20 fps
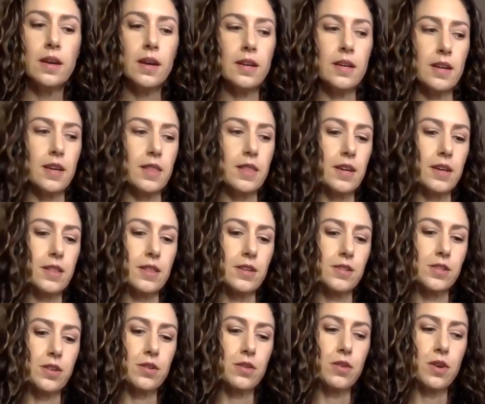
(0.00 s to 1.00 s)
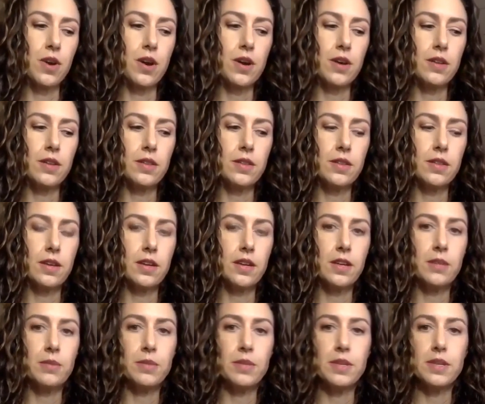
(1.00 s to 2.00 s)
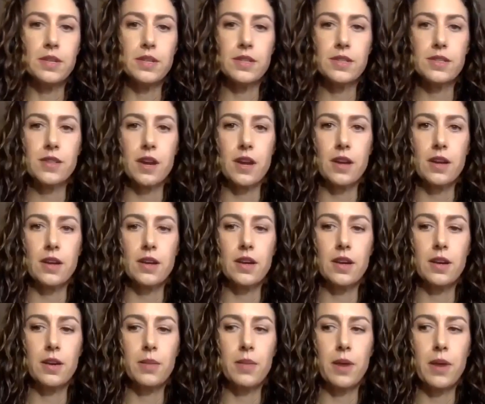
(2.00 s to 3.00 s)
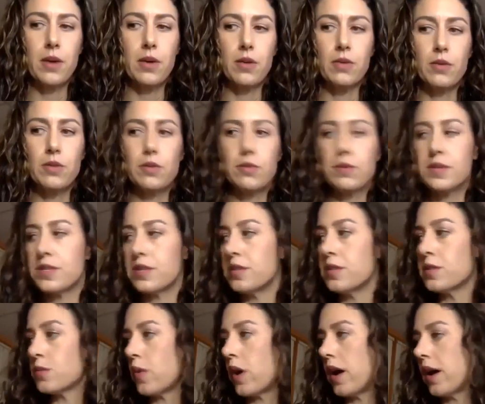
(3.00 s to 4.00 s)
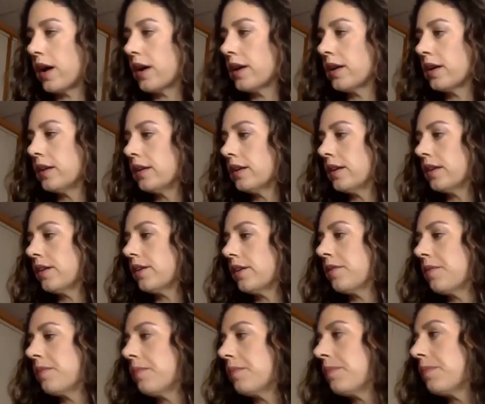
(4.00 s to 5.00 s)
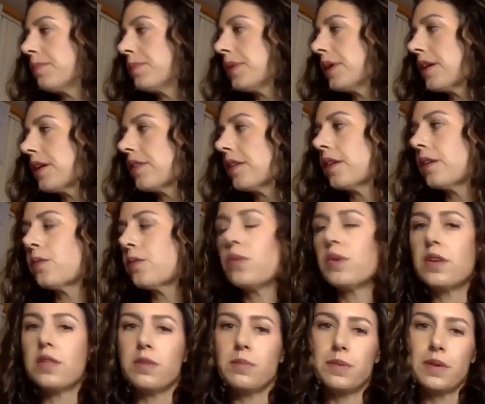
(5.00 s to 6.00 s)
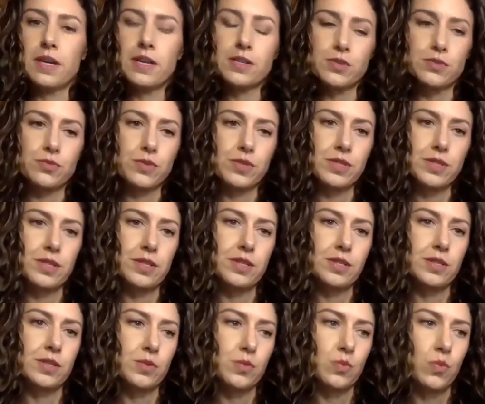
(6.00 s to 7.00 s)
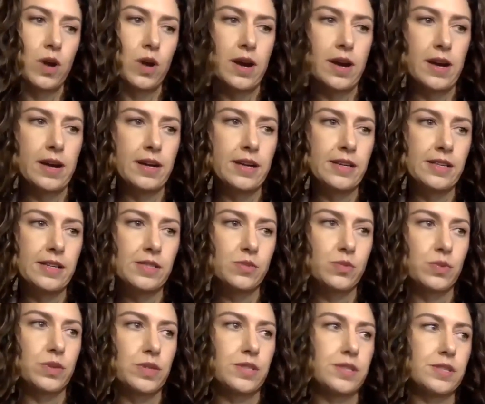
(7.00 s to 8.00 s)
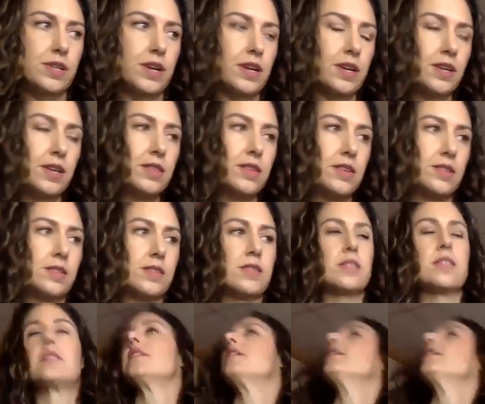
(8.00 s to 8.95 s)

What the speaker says: And I think there's a lot that can be said about the reasons why. But I think one of the biggest reasons why is we're stuck in this